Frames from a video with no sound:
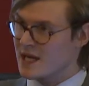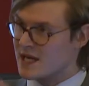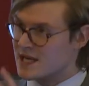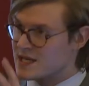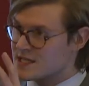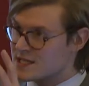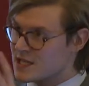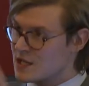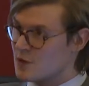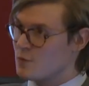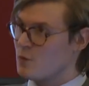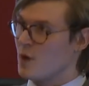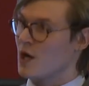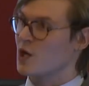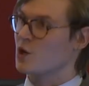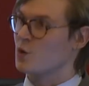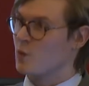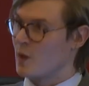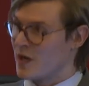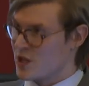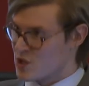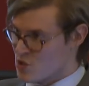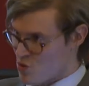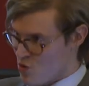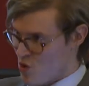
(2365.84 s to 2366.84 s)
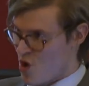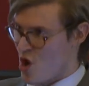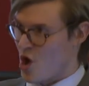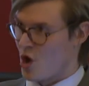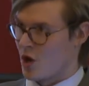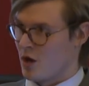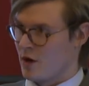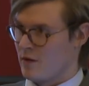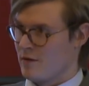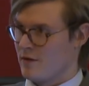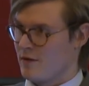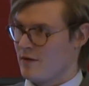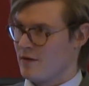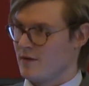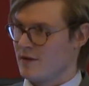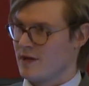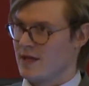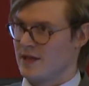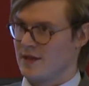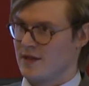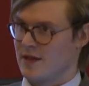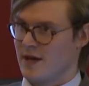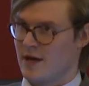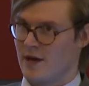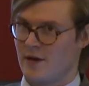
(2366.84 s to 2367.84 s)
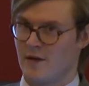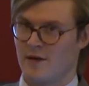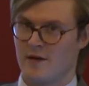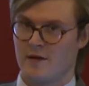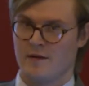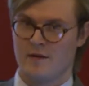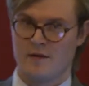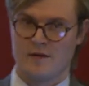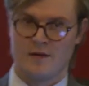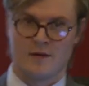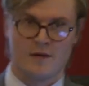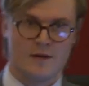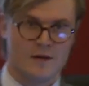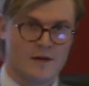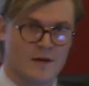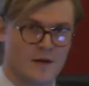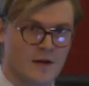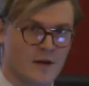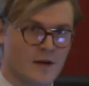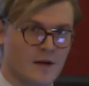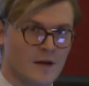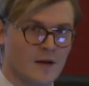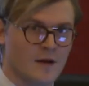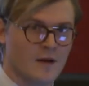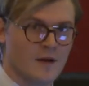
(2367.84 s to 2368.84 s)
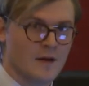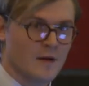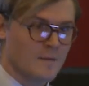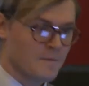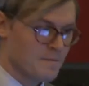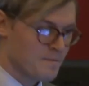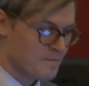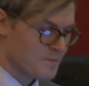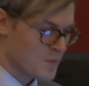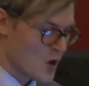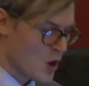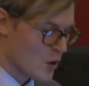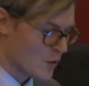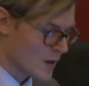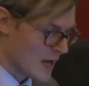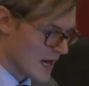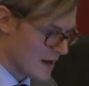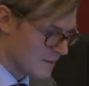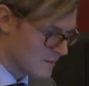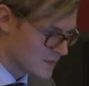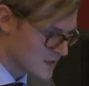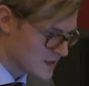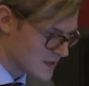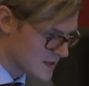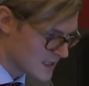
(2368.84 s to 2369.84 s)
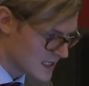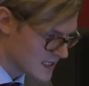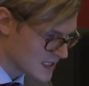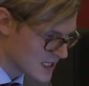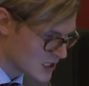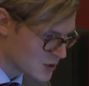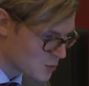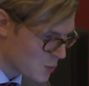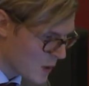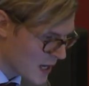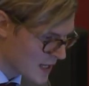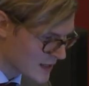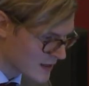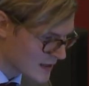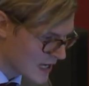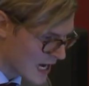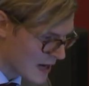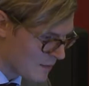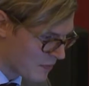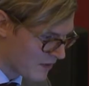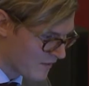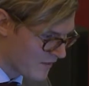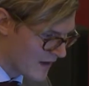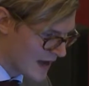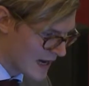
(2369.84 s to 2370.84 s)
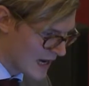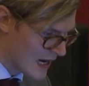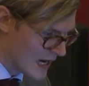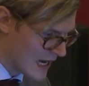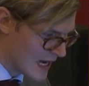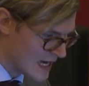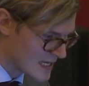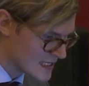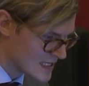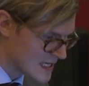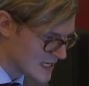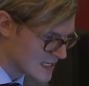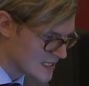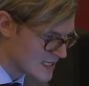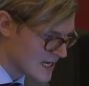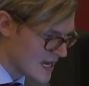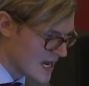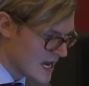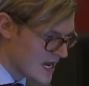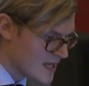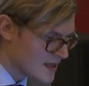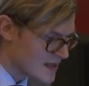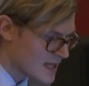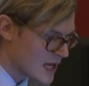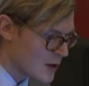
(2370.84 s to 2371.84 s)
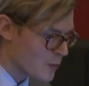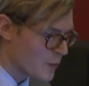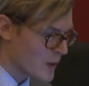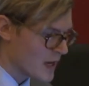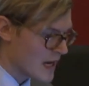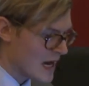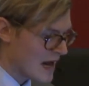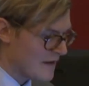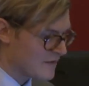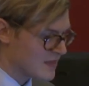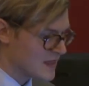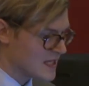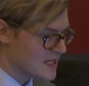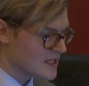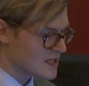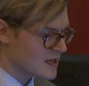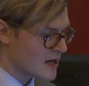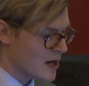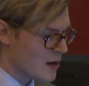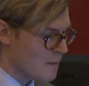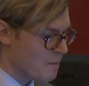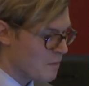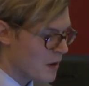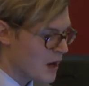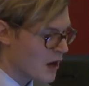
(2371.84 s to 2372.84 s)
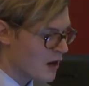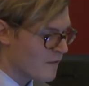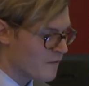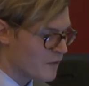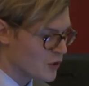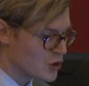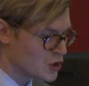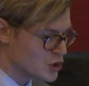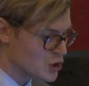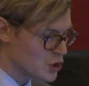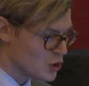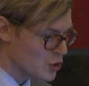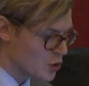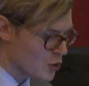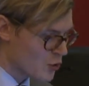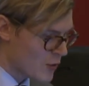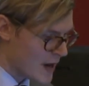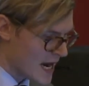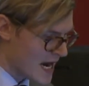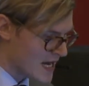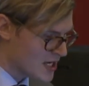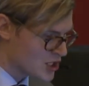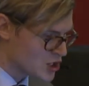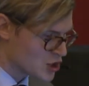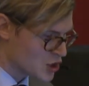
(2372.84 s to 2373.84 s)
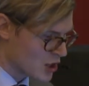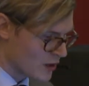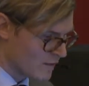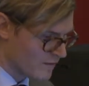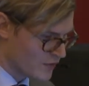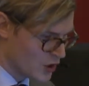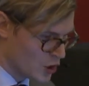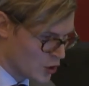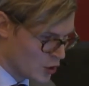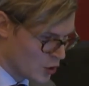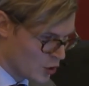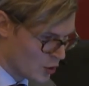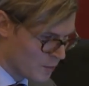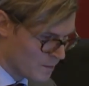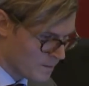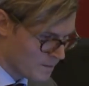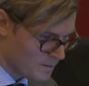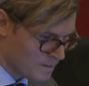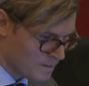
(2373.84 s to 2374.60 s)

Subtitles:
can see what went wrong. in there. Okay, this is one type of analysis. Then we have this kind of powerful duration view